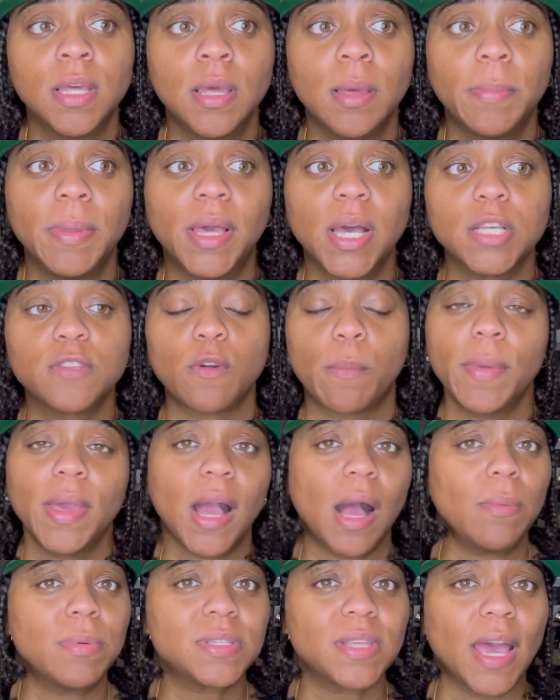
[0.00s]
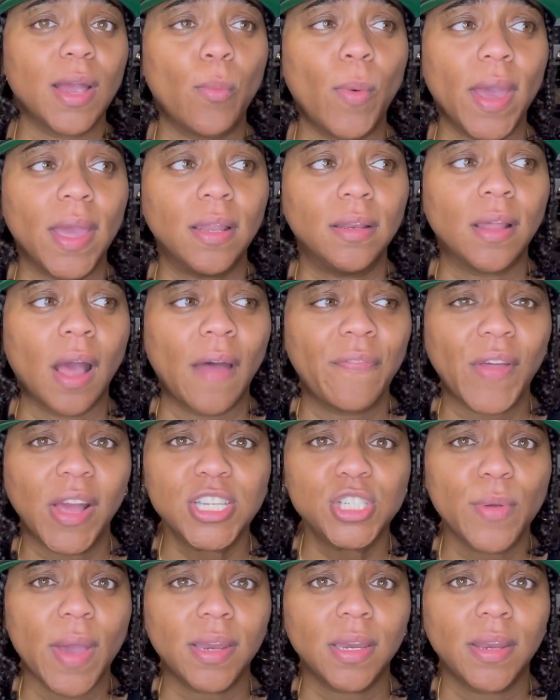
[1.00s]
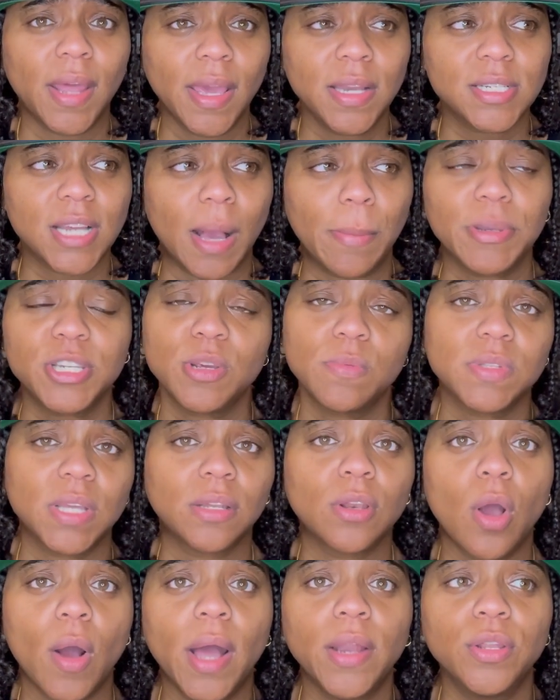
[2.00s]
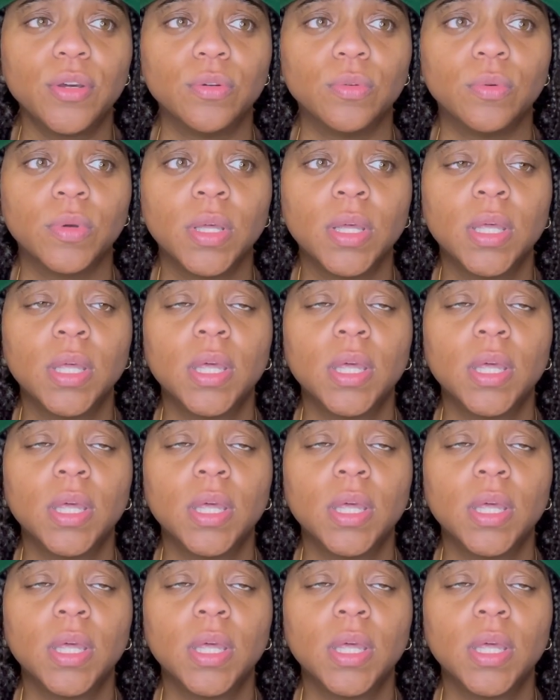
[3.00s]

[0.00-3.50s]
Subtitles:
Because for me, I was like, wait, I thought you had a day job. And she was like, no, I do.